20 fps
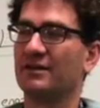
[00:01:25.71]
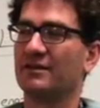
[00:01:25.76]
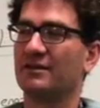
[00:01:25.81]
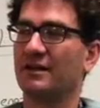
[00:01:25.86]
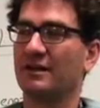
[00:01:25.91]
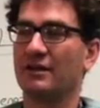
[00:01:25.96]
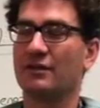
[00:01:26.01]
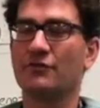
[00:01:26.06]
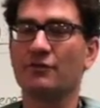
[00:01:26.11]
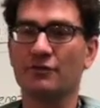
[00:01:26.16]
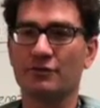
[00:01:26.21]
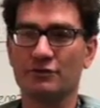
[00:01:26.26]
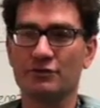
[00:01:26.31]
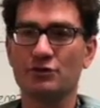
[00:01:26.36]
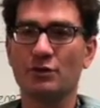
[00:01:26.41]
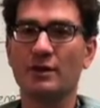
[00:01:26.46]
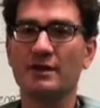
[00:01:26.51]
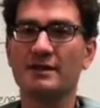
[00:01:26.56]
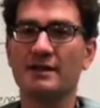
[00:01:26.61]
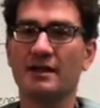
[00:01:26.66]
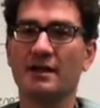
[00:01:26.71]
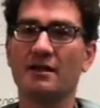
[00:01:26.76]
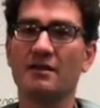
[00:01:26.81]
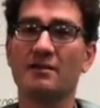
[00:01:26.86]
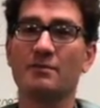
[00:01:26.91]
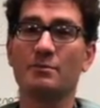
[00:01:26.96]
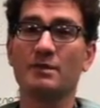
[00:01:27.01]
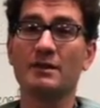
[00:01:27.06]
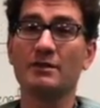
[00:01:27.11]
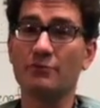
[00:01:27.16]
Thanks for joining
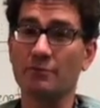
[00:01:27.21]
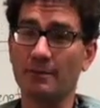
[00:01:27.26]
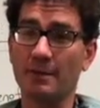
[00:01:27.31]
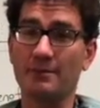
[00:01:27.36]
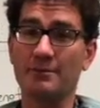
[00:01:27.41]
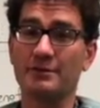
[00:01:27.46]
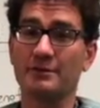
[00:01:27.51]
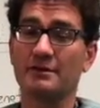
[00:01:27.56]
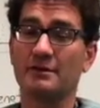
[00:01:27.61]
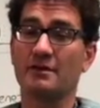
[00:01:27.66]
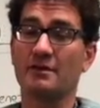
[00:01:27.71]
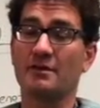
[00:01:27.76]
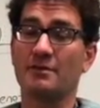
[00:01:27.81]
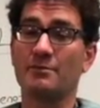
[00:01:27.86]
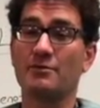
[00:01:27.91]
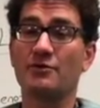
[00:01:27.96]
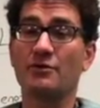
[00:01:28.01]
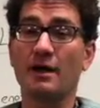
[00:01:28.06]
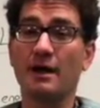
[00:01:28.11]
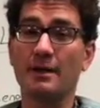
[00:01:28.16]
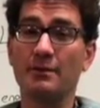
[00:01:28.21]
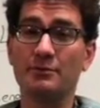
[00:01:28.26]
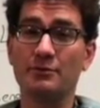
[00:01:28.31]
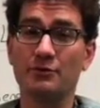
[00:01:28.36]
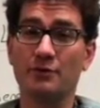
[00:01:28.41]
us. Please remember to subscribe